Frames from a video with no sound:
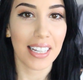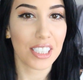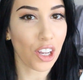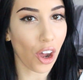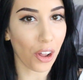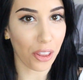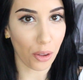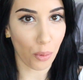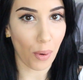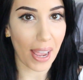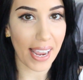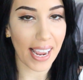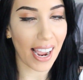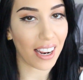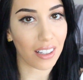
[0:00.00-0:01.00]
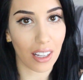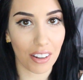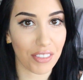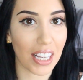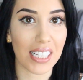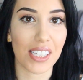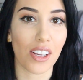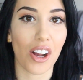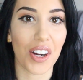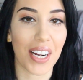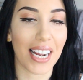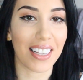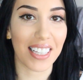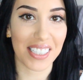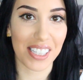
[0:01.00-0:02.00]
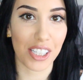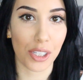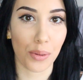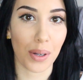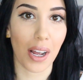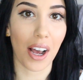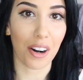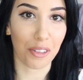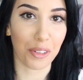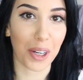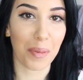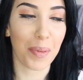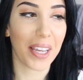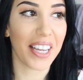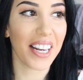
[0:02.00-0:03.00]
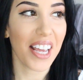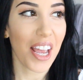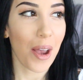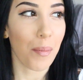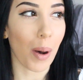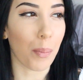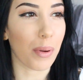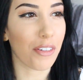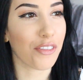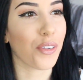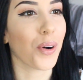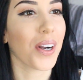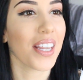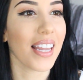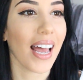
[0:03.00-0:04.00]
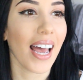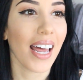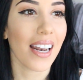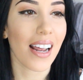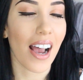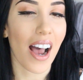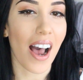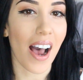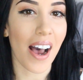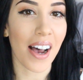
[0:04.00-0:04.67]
It's called The Way. I love that song. I listened to it on repeat. But before that,